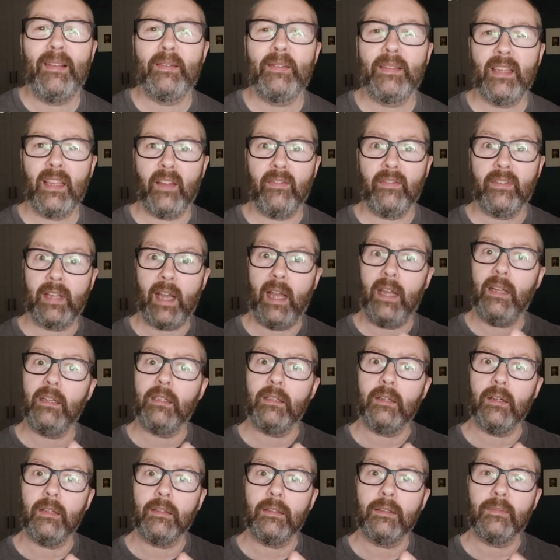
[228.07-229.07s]
Makes you think of
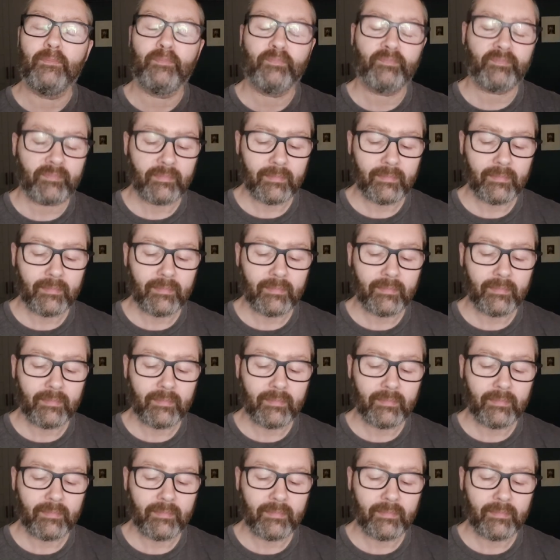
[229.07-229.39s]
dinosaurs.